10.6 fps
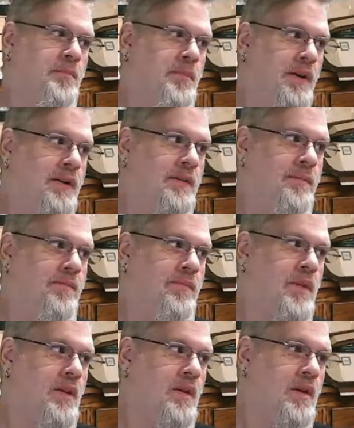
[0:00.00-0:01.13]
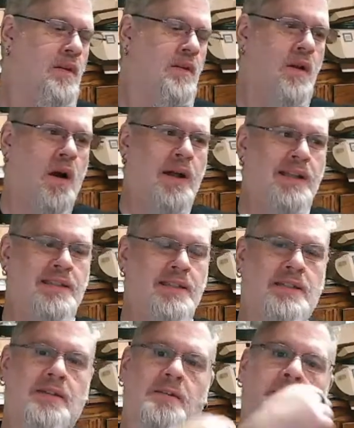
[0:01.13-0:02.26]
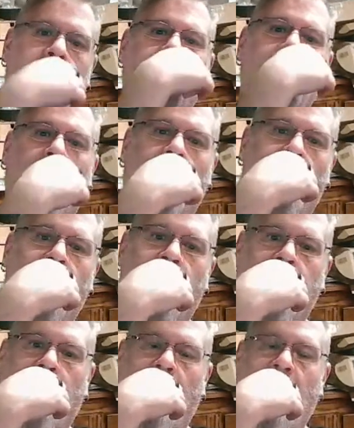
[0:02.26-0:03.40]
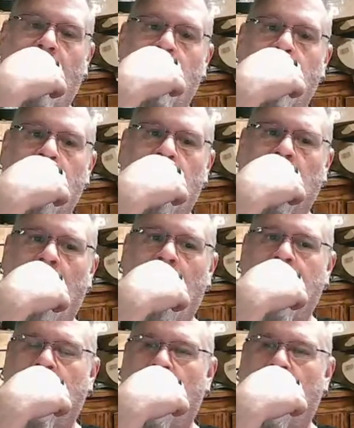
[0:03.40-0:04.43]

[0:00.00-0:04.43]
But no, it's, I haven't been online a